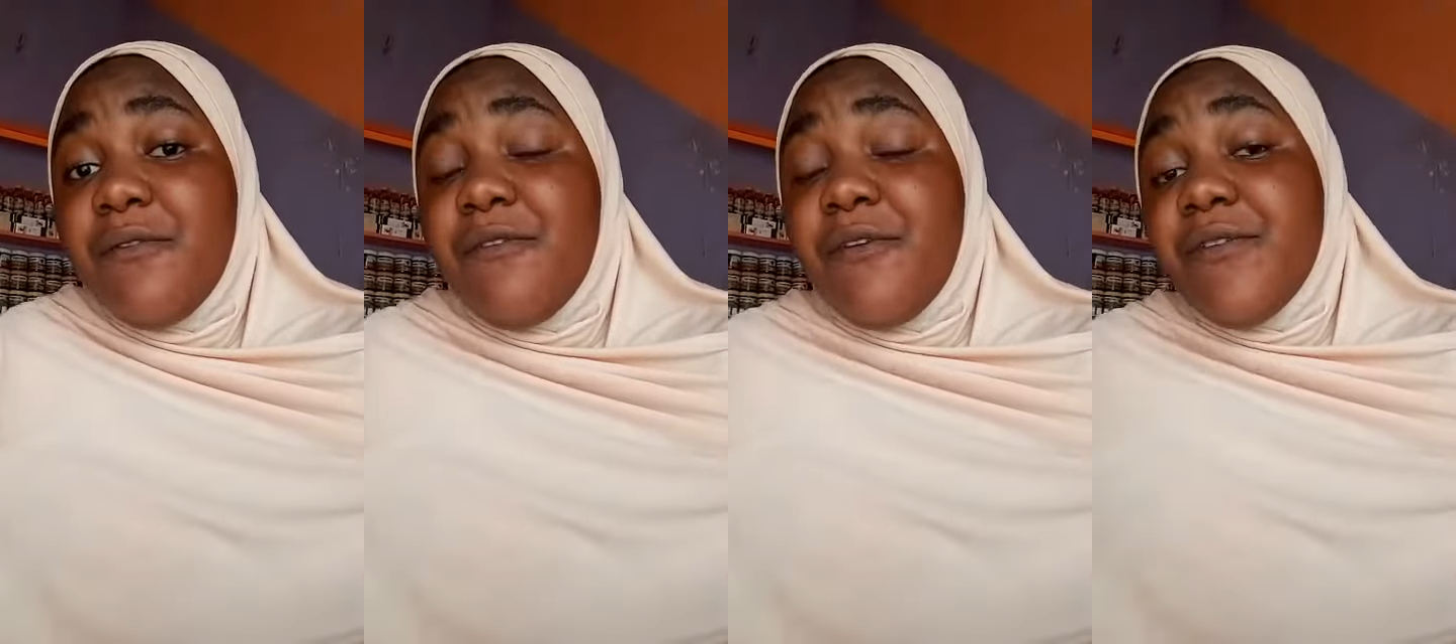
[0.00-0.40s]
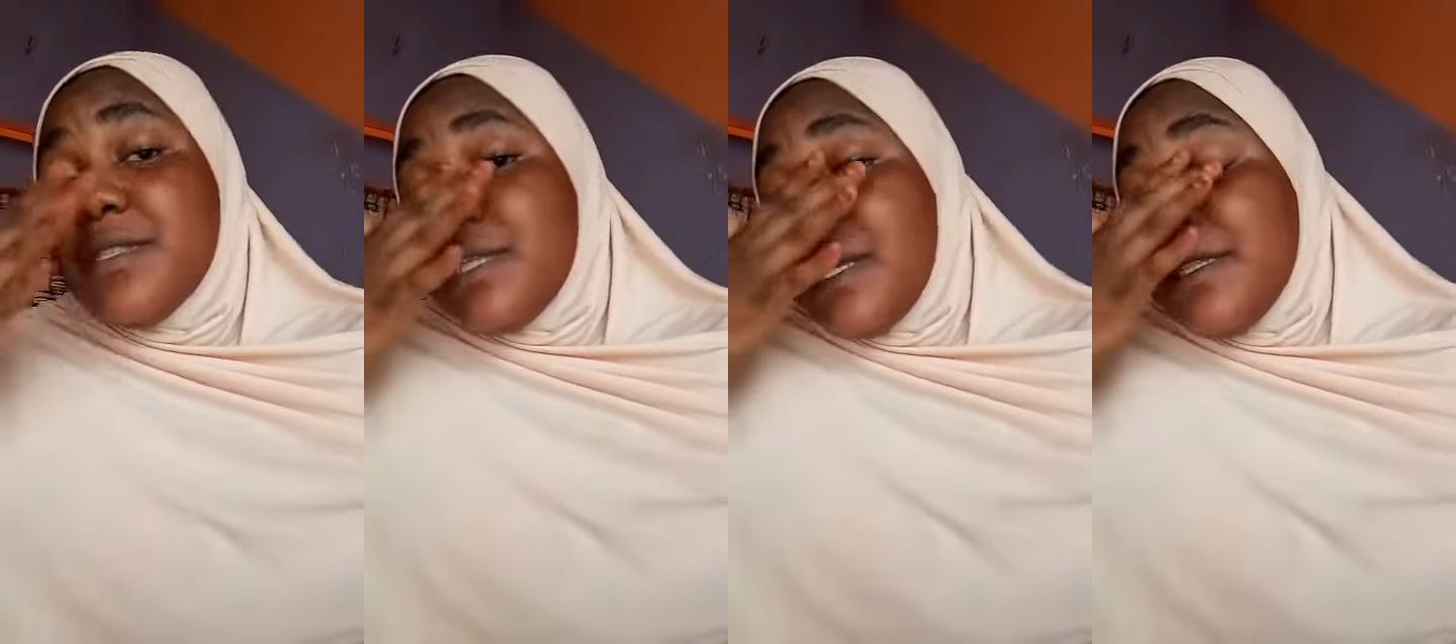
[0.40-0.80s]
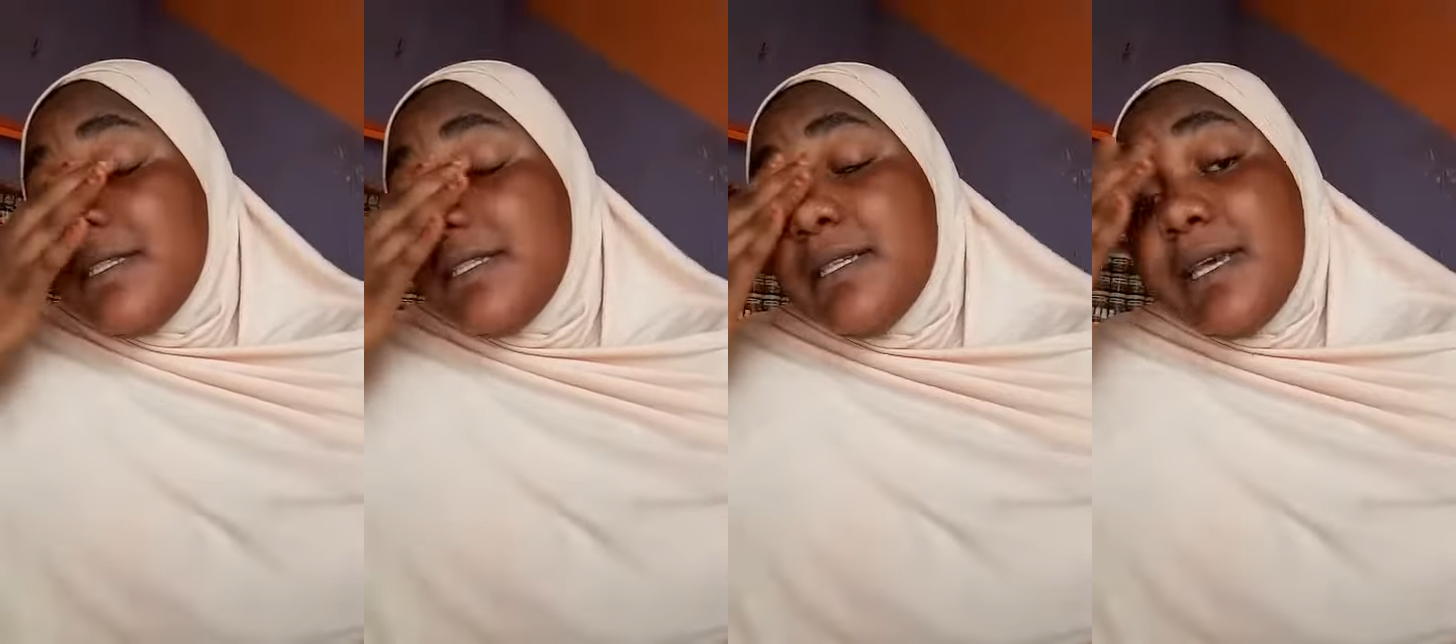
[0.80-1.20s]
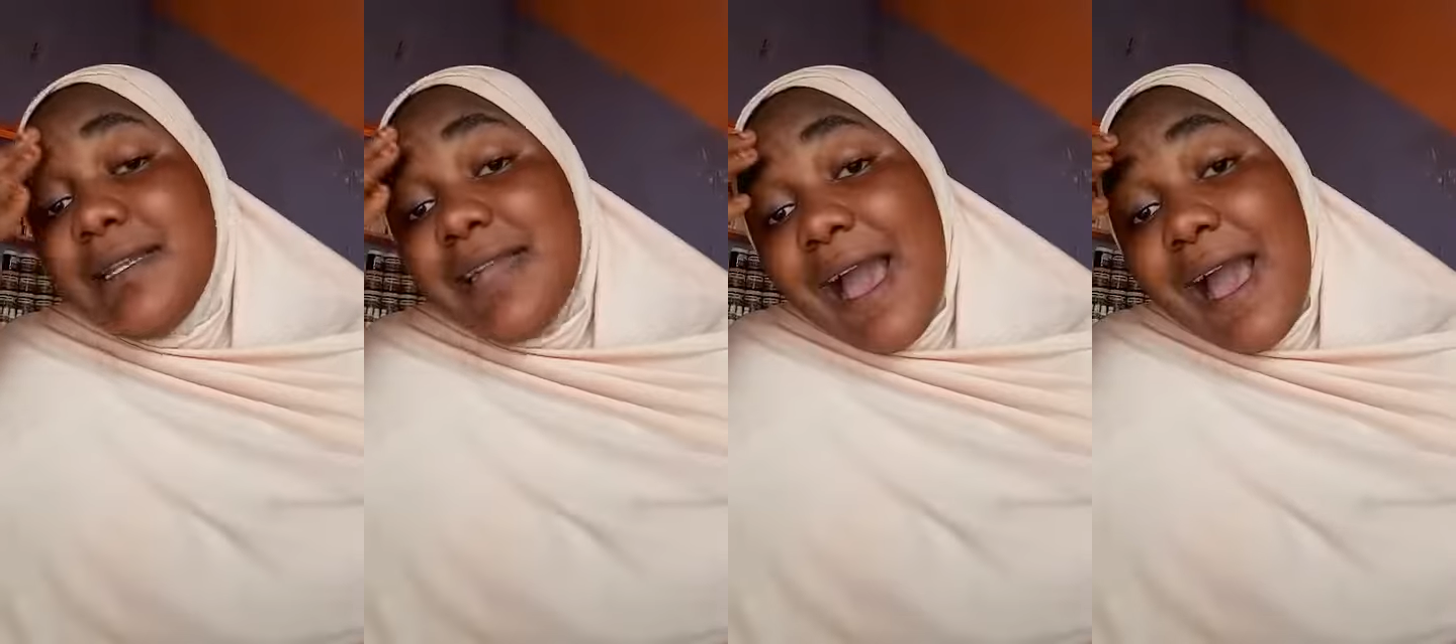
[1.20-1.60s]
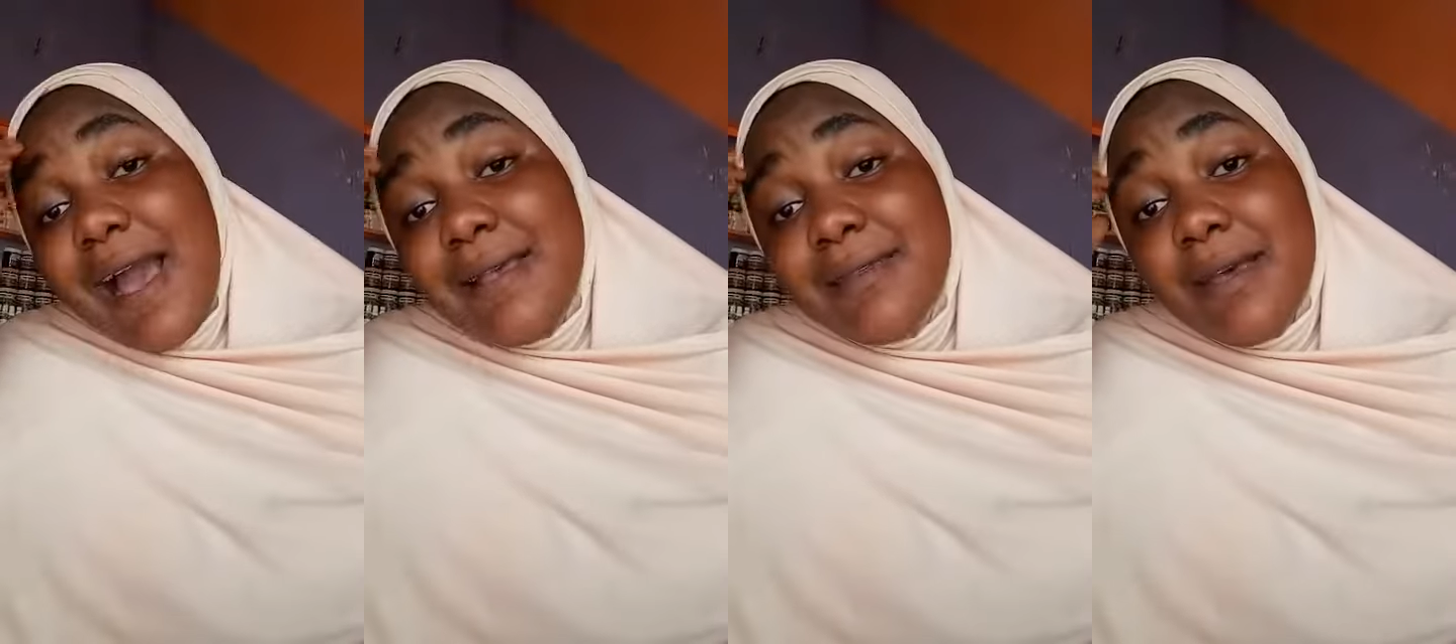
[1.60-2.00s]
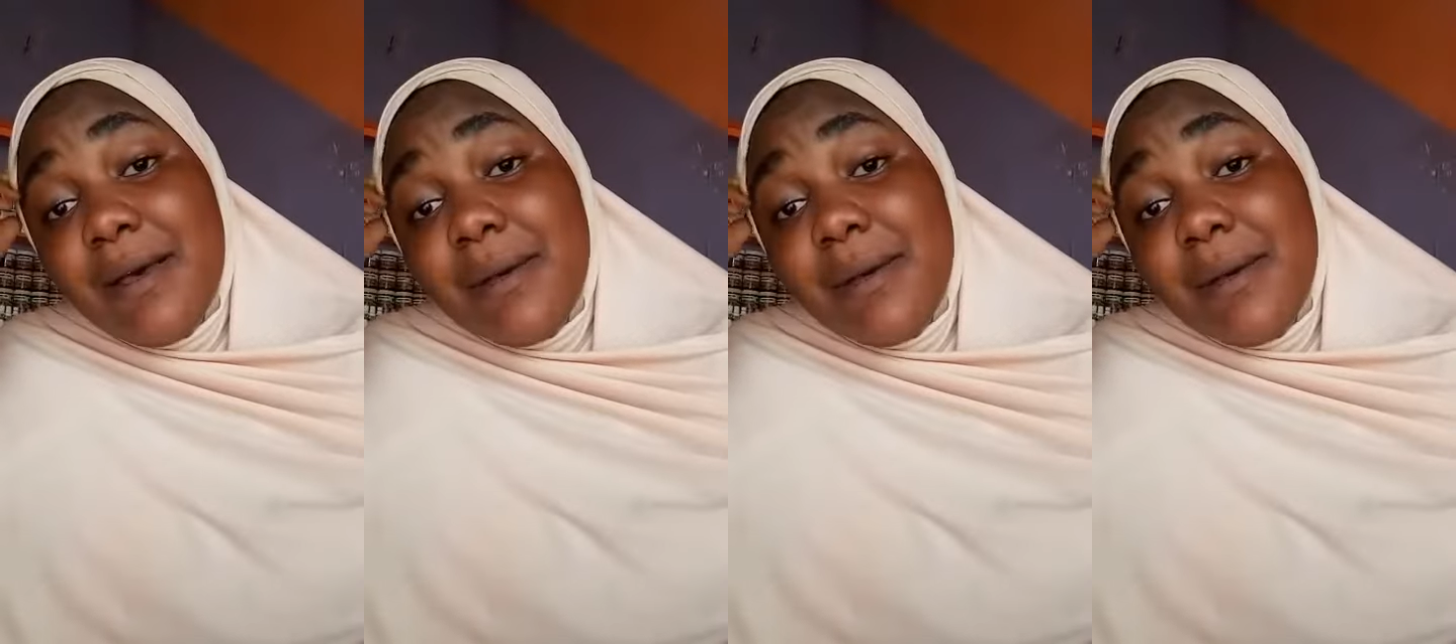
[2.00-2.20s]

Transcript: for instance, that has